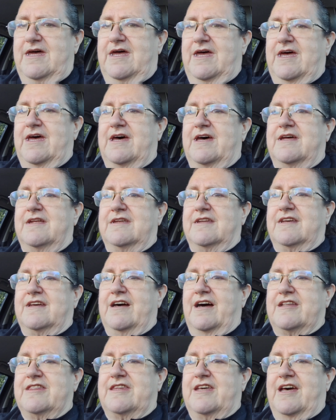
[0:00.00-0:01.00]
And
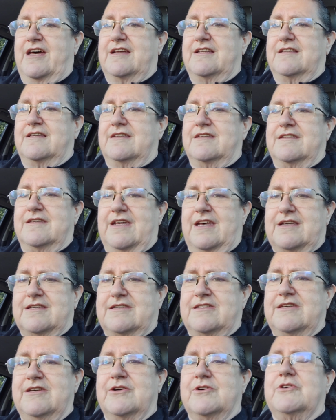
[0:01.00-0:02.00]
got that
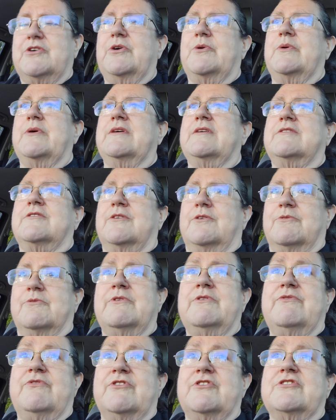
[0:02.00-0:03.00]
sear going. So
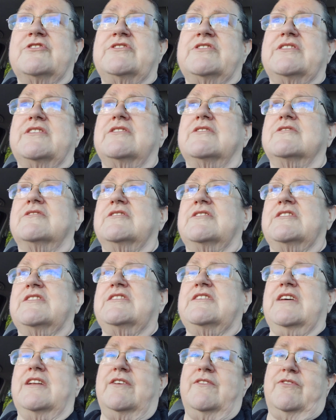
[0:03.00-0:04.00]
reverse sear.
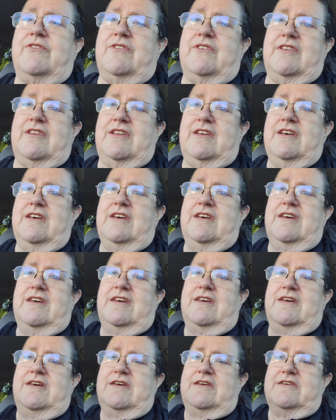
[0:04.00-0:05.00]
Instead of
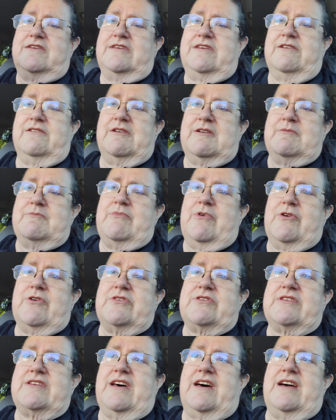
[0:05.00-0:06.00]
searing
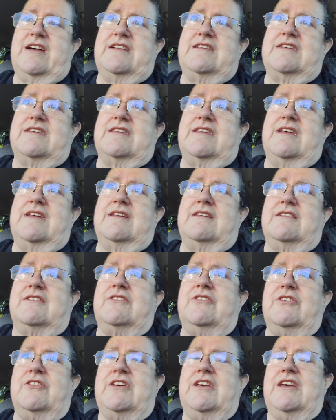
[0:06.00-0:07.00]
both sides and then
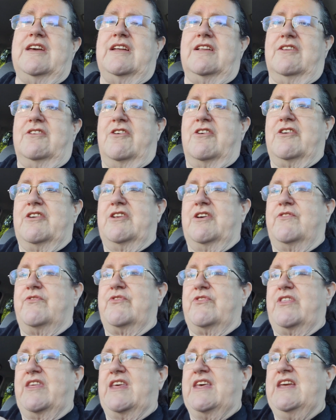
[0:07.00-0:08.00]
cooking it long enough
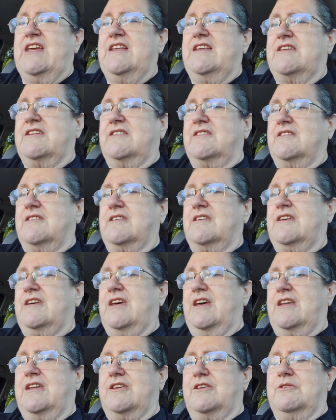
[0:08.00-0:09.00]
for the heat to
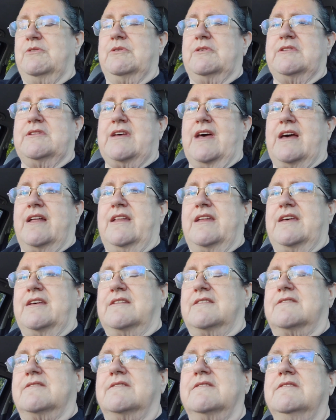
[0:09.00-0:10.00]
get it to exactly
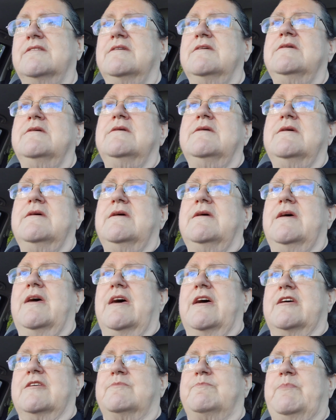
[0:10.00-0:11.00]

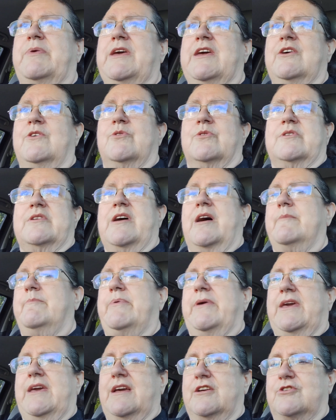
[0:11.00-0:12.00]
as pink or not
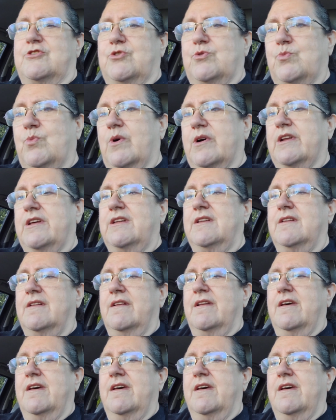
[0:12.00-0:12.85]
pink as you want it,